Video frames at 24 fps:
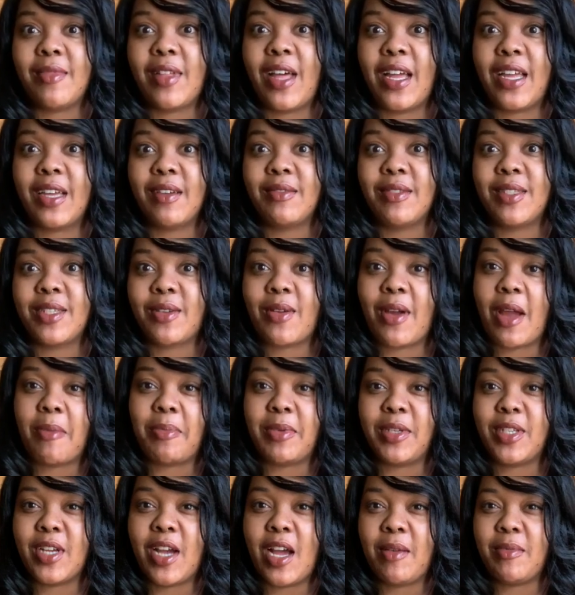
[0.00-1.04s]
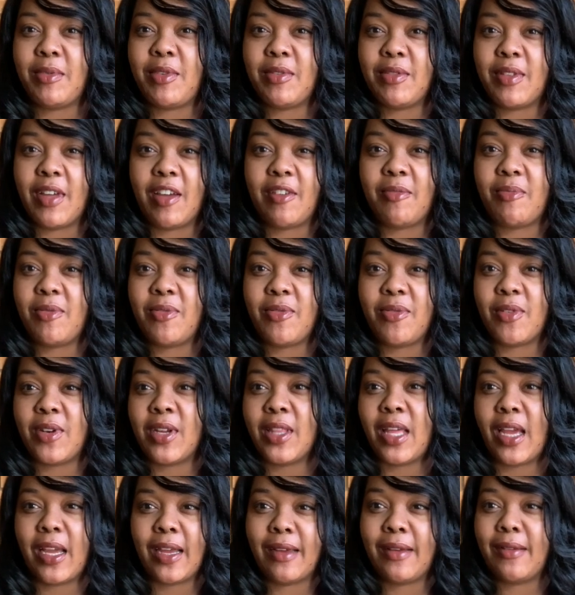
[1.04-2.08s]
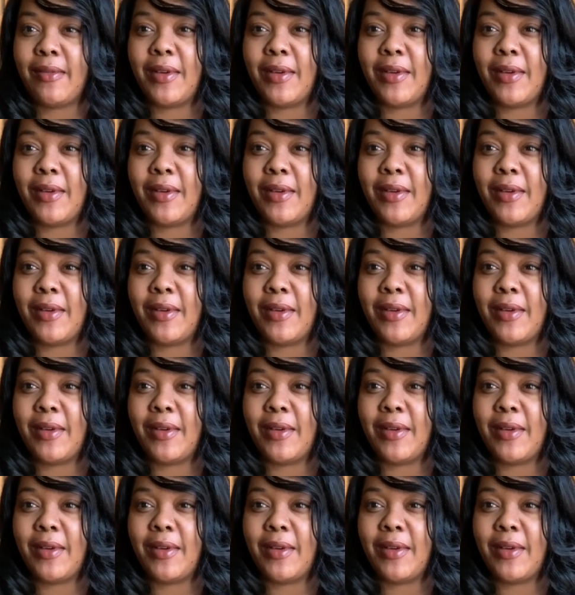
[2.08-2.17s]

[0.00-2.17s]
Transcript: Like, it was a crappy job you left before, like,